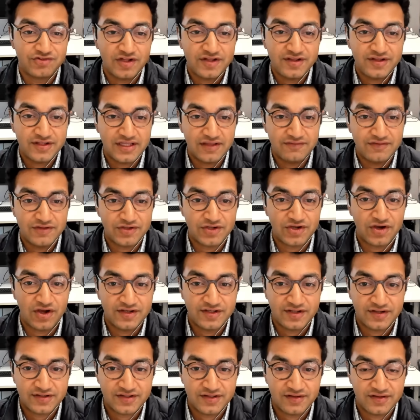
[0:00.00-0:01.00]
so just to give you
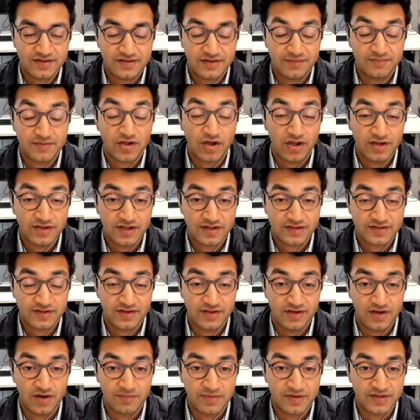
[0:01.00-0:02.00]
context, some
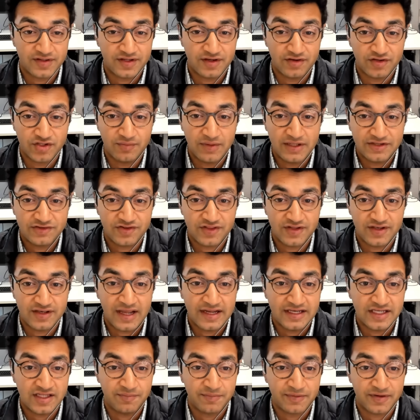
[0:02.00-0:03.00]
context on the numbers here, you mentioned
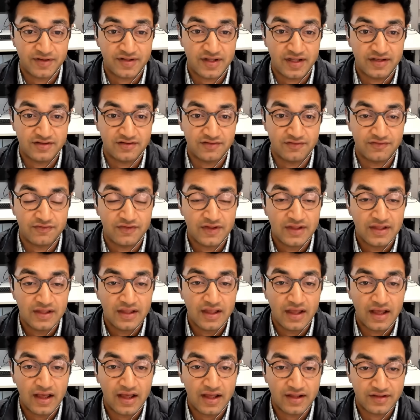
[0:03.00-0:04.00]
the 90% of
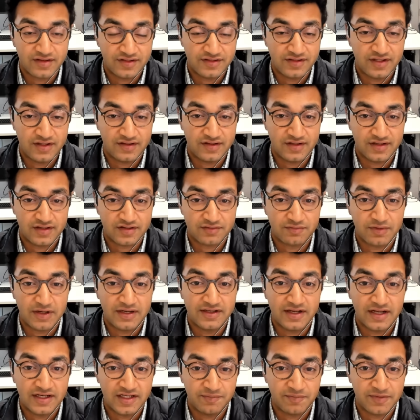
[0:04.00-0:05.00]
uh, statistics,
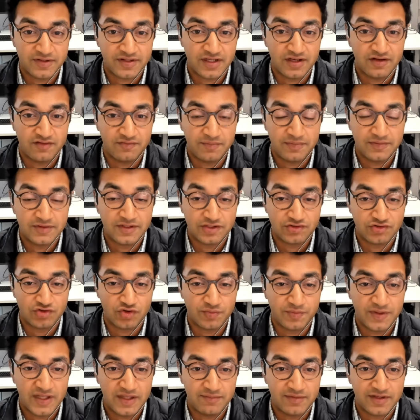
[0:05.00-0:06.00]
right? 90% of
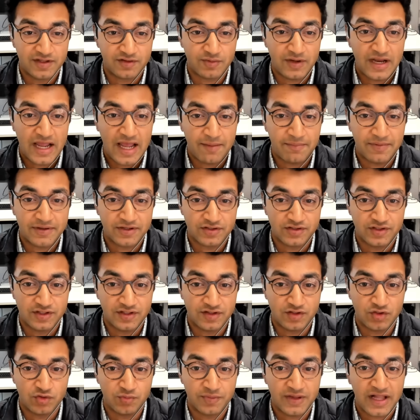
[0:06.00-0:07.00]
digital payments were happening on
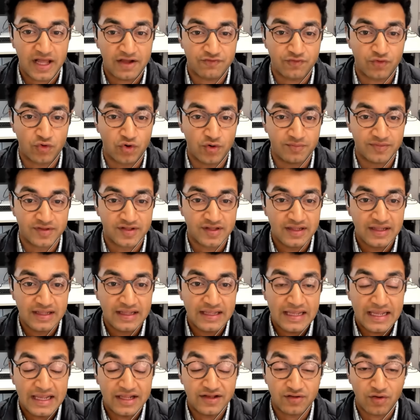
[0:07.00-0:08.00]
these two platforms.
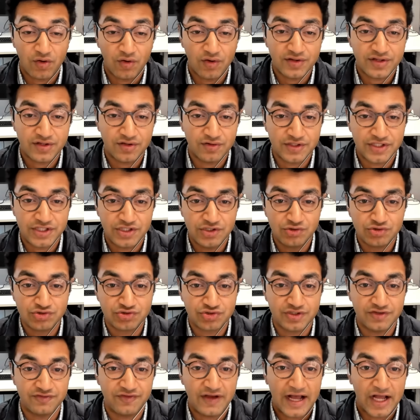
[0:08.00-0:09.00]
It's also a
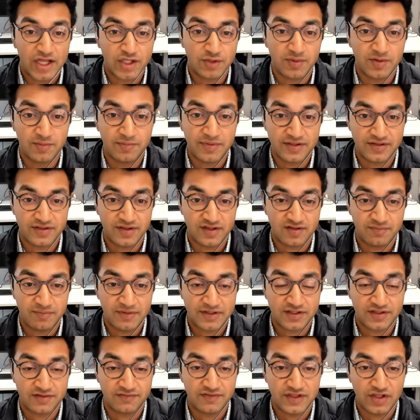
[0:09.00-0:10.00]
hugely valuable business
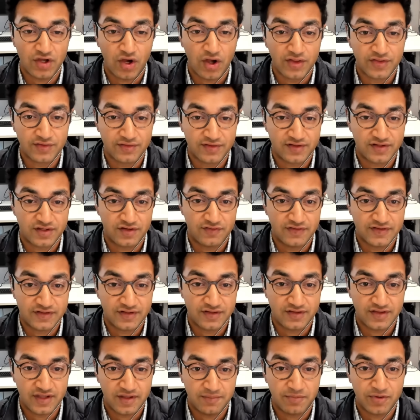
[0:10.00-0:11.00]
because of the other
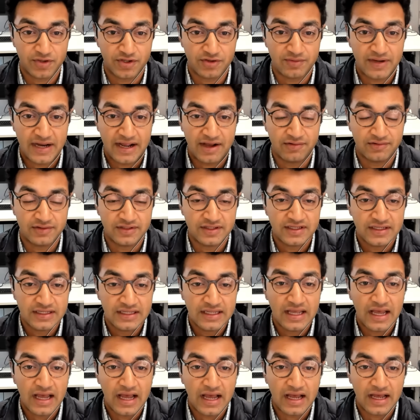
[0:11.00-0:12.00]
services they put around
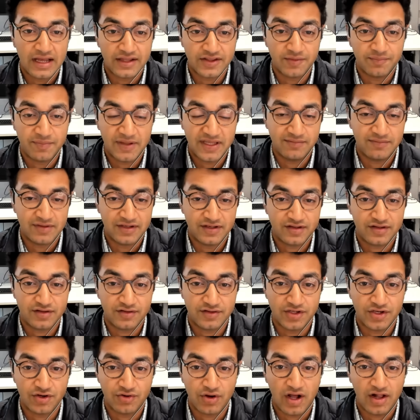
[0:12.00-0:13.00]
uh, the payments.
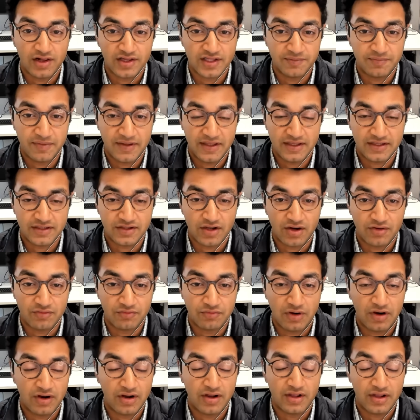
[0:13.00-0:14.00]
So, you know, Alipay
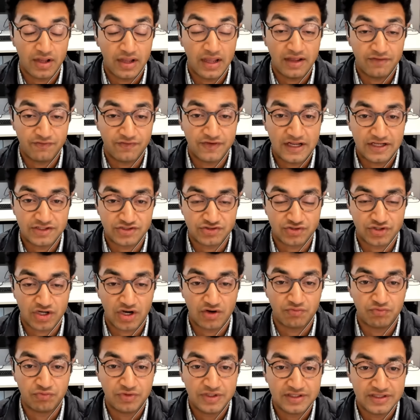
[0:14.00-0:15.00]
got, uh, Financial
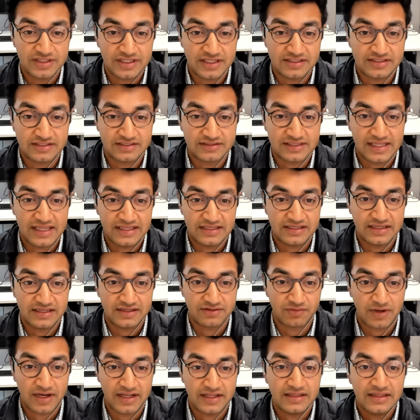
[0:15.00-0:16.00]
got really into
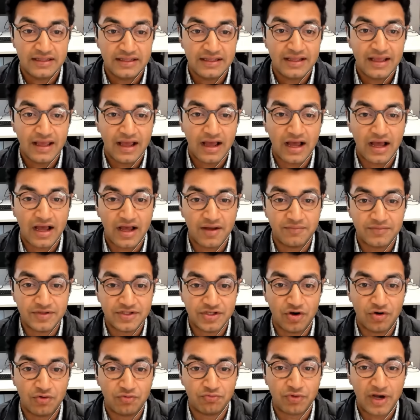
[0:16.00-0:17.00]
lending, right? Um,
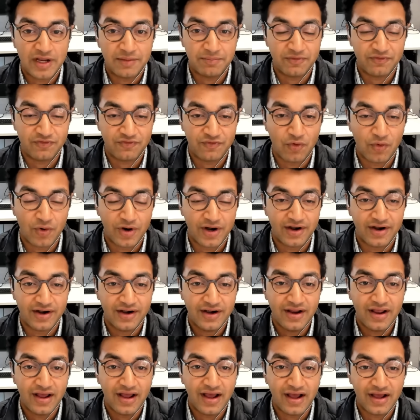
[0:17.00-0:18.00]
you know, right
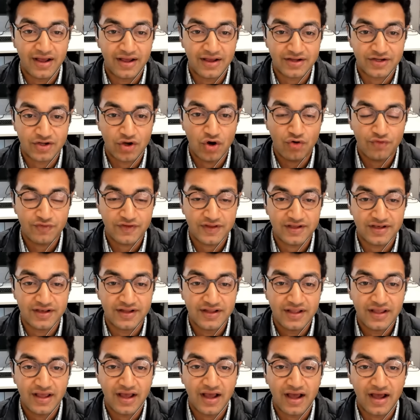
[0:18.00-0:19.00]
before uh, COVID,
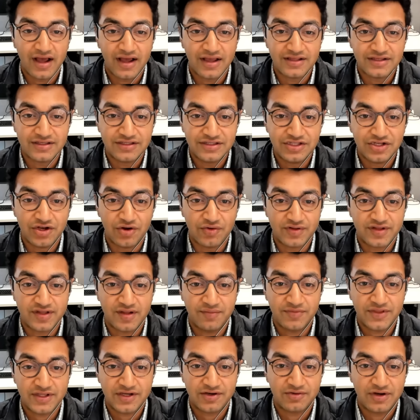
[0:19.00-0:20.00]
uh, you know,
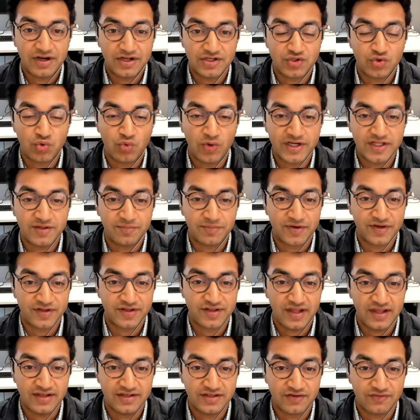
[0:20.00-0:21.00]
something around
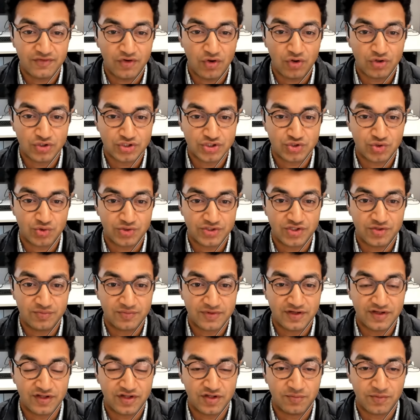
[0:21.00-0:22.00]
20% of all
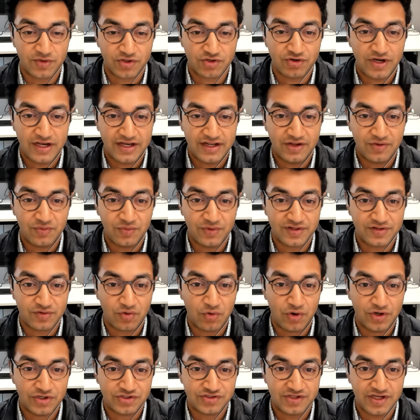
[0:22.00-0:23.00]
short-term consumer credit was
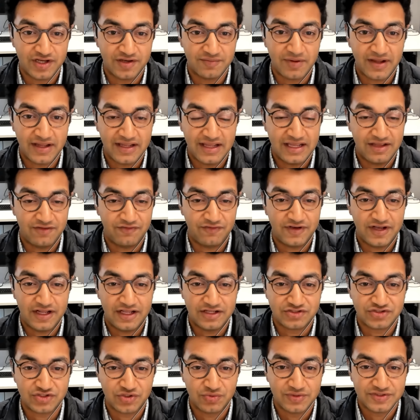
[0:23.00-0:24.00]
originated by Ant
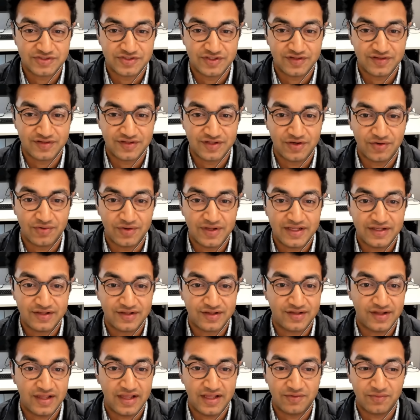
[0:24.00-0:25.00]
Financial, which is, you know,
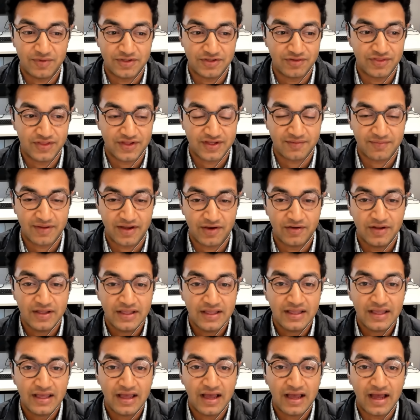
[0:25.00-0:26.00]
insane when you think about,
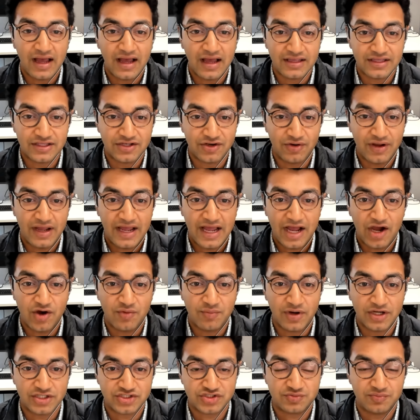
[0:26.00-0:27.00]
uh, you know,
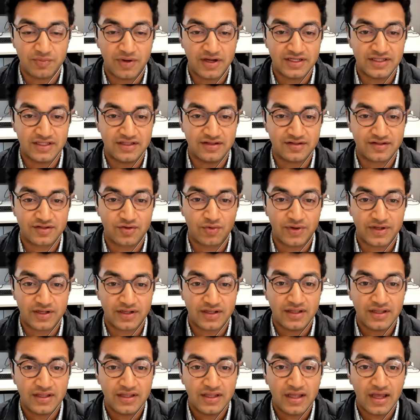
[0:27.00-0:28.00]
how much money is
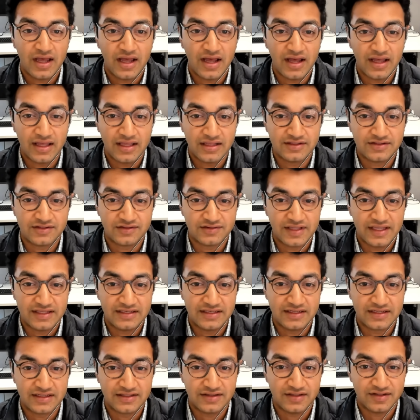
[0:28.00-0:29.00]
going uh, into
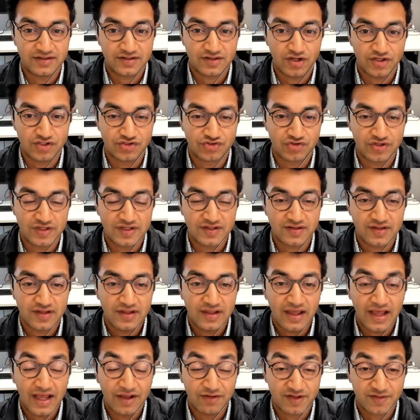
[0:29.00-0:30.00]
lending in these countries.
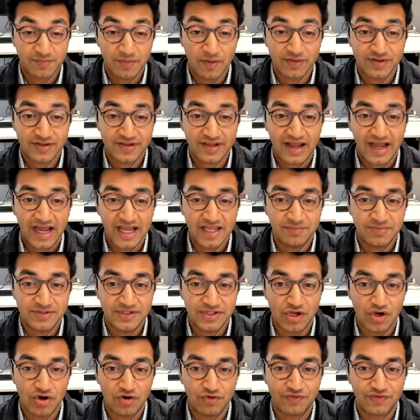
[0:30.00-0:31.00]
it was supposed to
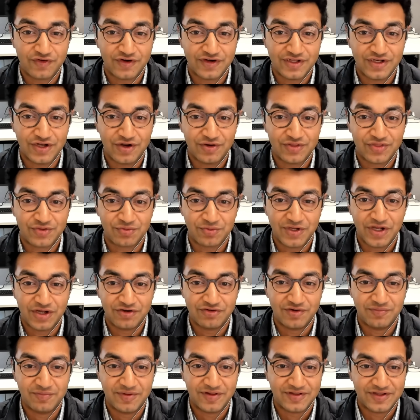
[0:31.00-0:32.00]
IPO for you know three
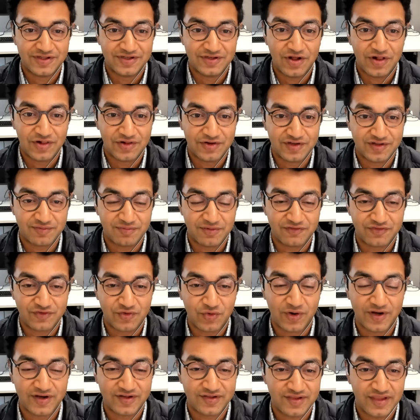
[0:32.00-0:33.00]
hundred billion dollars, but of
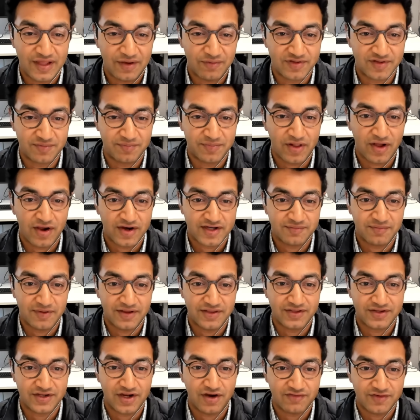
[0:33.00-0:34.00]
course that was blocked
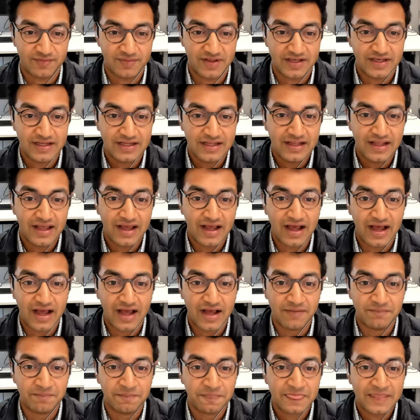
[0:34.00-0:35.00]
by the government.
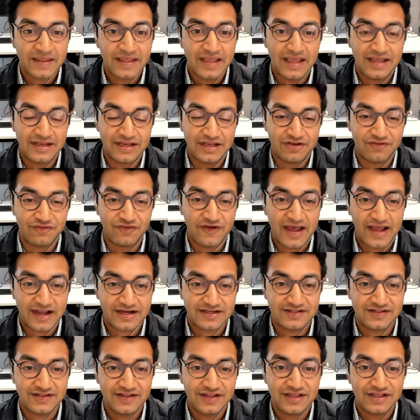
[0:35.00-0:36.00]
Um, and in
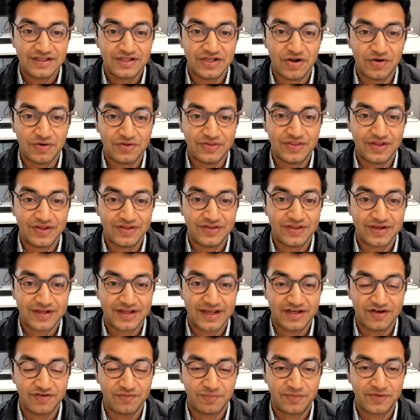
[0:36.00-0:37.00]
fact, you know the the
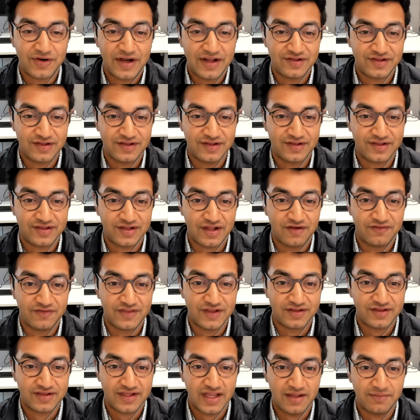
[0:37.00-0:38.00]
kind of presence of
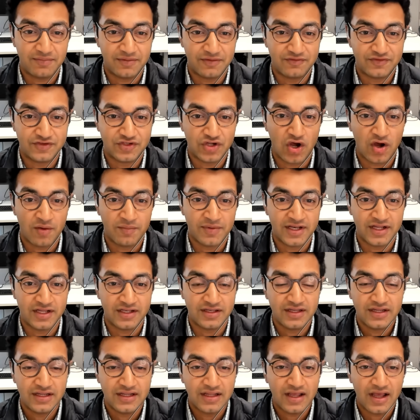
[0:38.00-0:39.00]
this type of
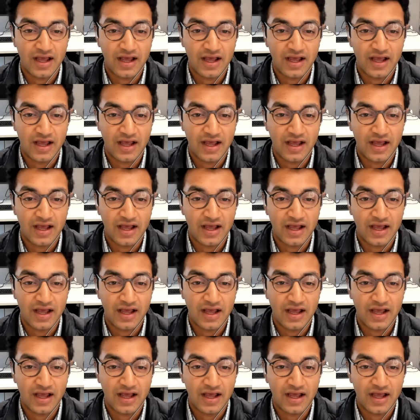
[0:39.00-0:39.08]
dominant